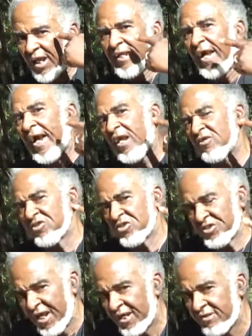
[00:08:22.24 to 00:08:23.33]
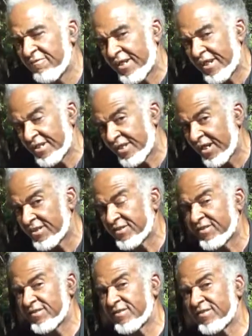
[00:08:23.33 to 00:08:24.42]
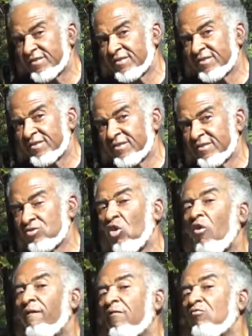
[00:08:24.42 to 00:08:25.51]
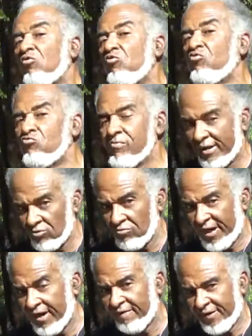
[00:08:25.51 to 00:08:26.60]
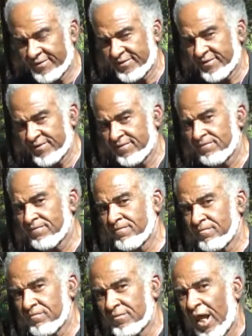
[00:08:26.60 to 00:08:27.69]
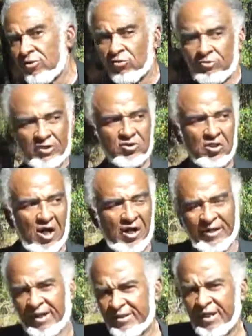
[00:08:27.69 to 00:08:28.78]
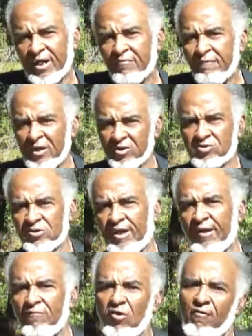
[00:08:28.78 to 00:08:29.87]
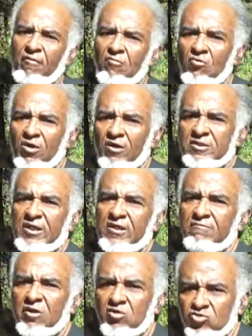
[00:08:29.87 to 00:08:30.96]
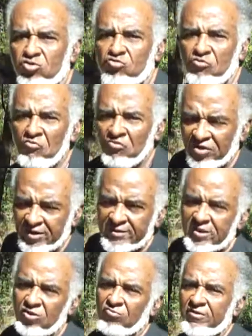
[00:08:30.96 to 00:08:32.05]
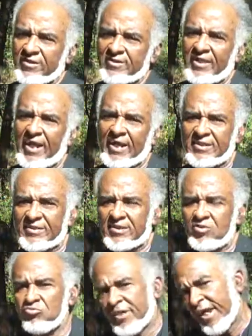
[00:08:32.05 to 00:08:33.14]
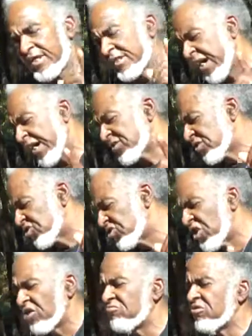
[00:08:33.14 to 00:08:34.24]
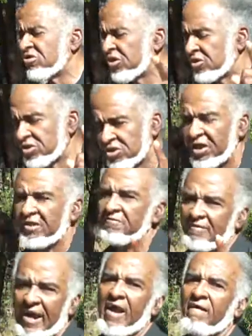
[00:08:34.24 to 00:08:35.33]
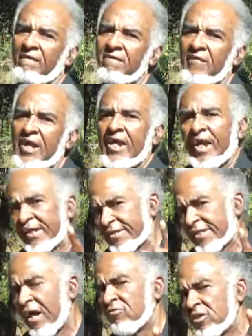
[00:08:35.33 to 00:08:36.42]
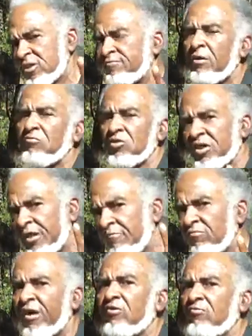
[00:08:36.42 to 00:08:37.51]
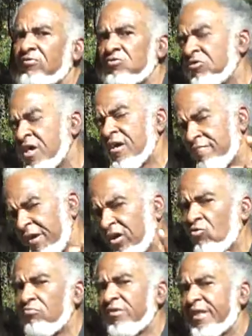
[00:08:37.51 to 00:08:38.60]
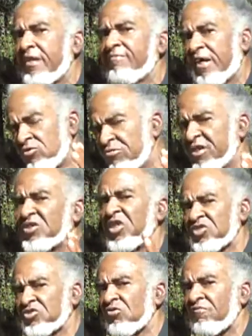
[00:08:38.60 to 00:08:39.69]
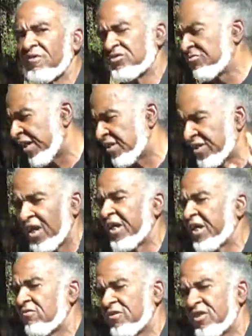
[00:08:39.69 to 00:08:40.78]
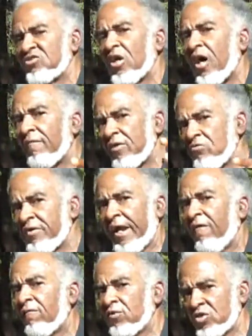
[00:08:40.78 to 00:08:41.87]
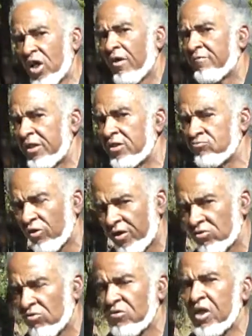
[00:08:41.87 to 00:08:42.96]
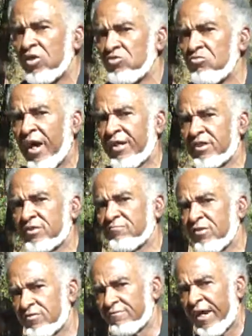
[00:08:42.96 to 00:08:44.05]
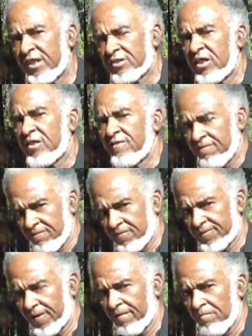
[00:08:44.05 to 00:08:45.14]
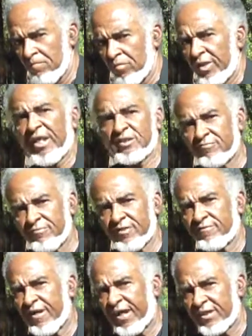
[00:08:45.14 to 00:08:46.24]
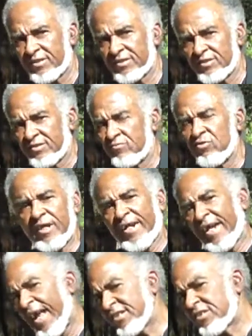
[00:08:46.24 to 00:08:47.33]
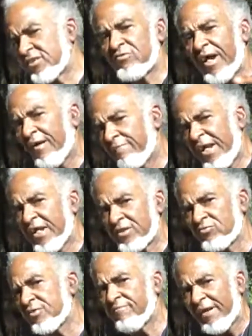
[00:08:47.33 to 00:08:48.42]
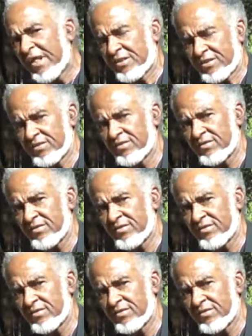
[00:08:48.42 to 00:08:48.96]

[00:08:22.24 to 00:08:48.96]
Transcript: And I got understanding with that intelligence to overrule my don't care. I know there's a God out there and I'm a minister and I'm going, I'm going to continue to minister the truth. And the truth is the light. You cannot continuously sit around and allow these people to keep running over you, making you believe that you is his servant, that you got to clock in on his job and you can't own the job that he's working on. You got just as much right as he do. Just as much right. You're not asking, you're not begging, you're demanding.